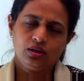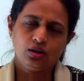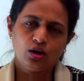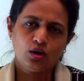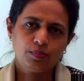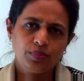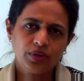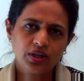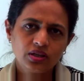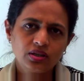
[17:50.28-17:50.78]
The
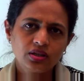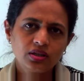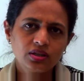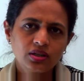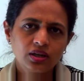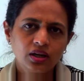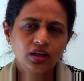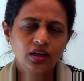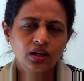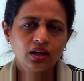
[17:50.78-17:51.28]

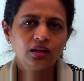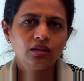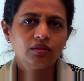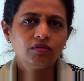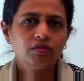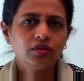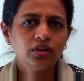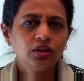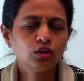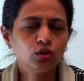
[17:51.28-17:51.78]
operations are
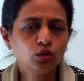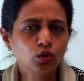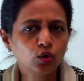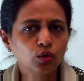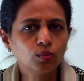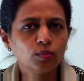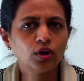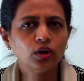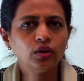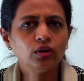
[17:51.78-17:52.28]
done with
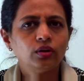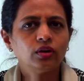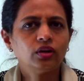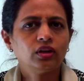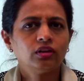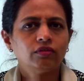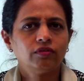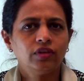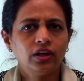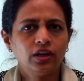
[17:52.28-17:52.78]
low
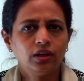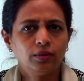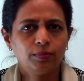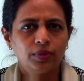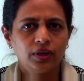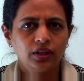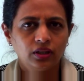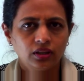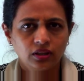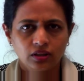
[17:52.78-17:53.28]
molecular weight
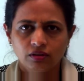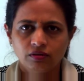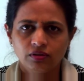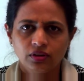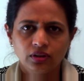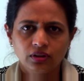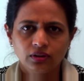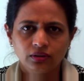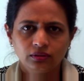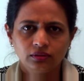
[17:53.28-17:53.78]
heparin
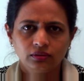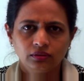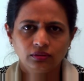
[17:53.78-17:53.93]
cover.